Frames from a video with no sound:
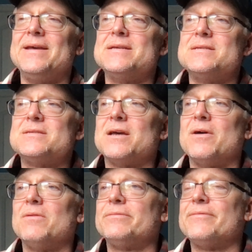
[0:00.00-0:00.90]

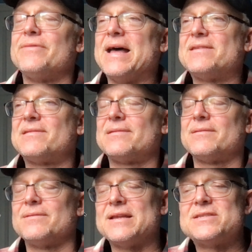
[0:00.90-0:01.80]
So that's
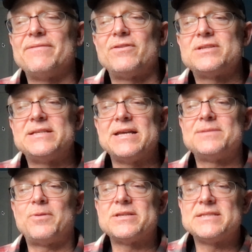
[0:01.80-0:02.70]
it for today's
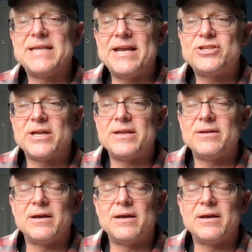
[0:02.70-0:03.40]
presentation.